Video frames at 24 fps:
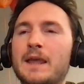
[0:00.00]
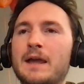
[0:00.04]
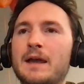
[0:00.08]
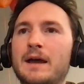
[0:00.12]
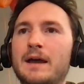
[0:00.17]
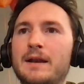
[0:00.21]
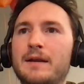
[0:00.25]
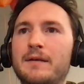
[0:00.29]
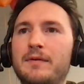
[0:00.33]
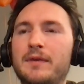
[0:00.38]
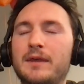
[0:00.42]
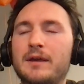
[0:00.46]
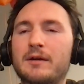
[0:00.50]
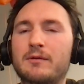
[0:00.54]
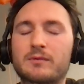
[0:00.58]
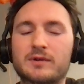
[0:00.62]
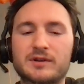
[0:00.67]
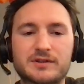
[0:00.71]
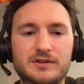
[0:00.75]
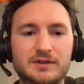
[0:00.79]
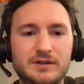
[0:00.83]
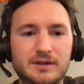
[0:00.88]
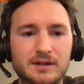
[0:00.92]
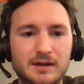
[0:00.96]
and I think we're
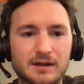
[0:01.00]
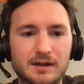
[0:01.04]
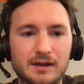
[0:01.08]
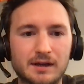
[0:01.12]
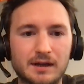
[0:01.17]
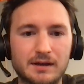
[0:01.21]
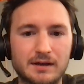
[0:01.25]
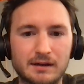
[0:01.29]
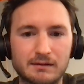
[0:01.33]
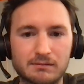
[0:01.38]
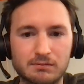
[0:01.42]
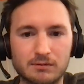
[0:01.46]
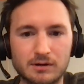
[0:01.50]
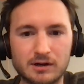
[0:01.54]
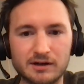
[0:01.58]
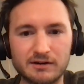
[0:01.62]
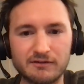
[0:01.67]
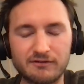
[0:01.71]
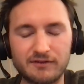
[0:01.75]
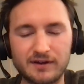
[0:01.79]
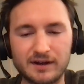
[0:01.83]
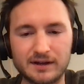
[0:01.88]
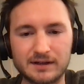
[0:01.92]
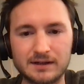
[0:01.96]
seeing a network
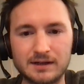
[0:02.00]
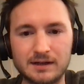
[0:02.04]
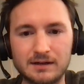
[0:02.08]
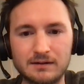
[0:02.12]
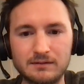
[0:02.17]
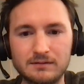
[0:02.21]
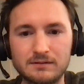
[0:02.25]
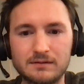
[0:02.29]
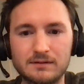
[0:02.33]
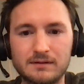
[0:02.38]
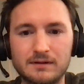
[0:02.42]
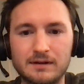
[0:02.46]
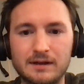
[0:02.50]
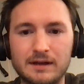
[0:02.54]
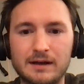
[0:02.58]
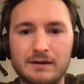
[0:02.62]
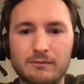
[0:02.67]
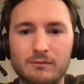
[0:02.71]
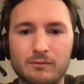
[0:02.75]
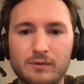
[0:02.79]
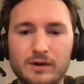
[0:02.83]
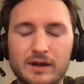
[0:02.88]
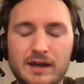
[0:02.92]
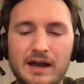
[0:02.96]
effect now,
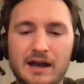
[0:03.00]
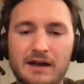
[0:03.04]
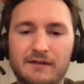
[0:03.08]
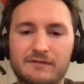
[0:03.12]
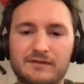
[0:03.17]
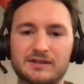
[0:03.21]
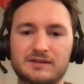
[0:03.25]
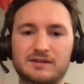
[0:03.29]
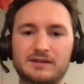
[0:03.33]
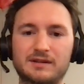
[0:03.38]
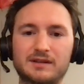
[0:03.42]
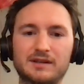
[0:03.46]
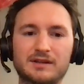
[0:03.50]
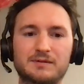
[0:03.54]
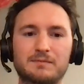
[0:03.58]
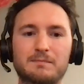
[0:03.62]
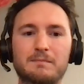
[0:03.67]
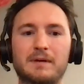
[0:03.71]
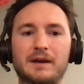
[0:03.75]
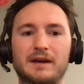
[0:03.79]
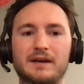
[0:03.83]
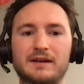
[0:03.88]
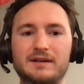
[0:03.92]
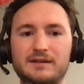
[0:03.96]
and we have this
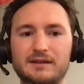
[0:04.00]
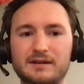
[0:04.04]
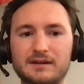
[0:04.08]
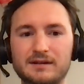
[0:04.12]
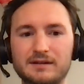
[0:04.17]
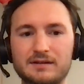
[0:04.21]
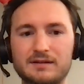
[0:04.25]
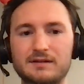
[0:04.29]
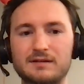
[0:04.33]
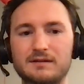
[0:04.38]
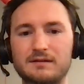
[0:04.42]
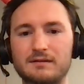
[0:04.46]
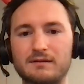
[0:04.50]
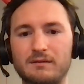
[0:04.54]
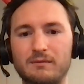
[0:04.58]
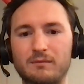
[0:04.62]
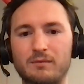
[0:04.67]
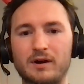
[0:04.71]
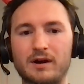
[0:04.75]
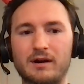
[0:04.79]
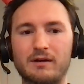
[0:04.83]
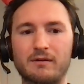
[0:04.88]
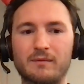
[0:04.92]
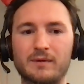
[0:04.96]
basis
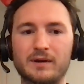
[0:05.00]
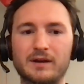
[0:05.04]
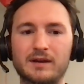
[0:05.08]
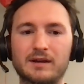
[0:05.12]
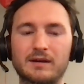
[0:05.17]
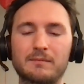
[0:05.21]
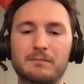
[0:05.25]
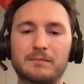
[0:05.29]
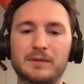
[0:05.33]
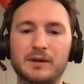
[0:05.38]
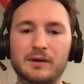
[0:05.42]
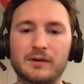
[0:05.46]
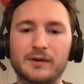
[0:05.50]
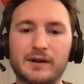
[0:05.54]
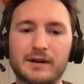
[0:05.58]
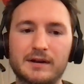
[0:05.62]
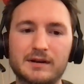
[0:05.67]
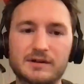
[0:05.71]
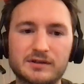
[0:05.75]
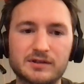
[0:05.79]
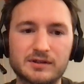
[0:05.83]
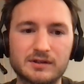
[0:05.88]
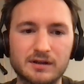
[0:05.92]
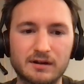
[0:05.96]
where we can build
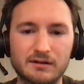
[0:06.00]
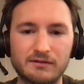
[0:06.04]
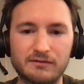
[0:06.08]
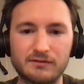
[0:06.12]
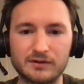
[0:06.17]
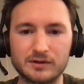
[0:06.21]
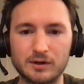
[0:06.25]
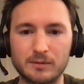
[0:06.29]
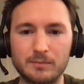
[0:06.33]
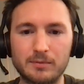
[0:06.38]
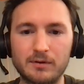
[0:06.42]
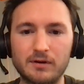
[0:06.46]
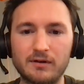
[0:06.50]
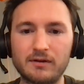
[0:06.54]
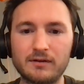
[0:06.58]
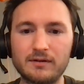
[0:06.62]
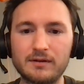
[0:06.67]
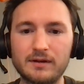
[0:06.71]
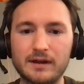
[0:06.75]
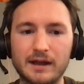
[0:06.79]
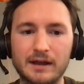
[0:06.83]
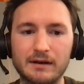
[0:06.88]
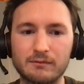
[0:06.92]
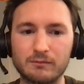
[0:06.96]
other stuff on top of,
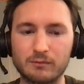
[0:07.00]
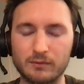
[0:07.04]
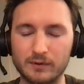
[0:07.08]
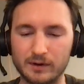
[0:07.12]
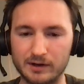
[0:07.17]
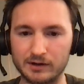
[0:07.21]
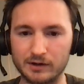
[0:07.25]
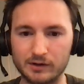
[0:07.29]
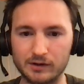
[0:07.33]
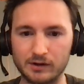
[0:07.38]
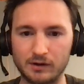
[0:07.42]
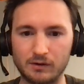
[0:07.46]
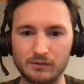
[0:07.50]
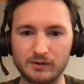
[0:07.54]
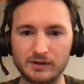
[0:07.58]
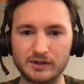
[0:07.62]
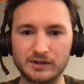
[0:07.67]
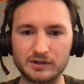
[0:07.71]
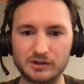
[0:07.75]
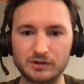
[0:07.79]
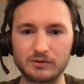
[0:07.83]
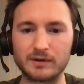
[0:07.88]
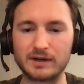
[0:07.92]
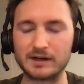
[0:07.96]
and we're not only
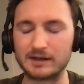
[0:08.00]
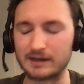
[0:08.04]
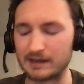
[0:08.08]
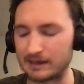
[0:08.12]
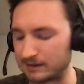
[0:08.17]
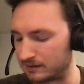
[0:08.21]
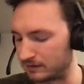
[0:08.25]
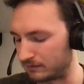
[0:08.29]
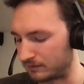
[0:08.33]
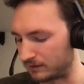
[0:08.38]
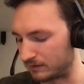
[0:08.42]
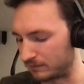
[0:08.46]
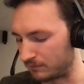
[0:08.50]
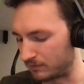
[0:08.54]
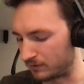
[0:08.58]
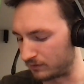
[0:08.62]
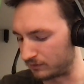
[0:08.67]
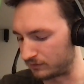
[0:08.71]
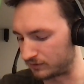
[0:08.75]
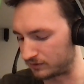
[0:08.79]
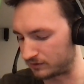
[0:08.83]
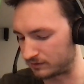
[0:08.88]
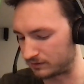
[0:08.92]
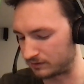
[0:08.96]
doing that, the
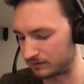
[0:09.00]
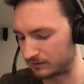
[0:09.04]
most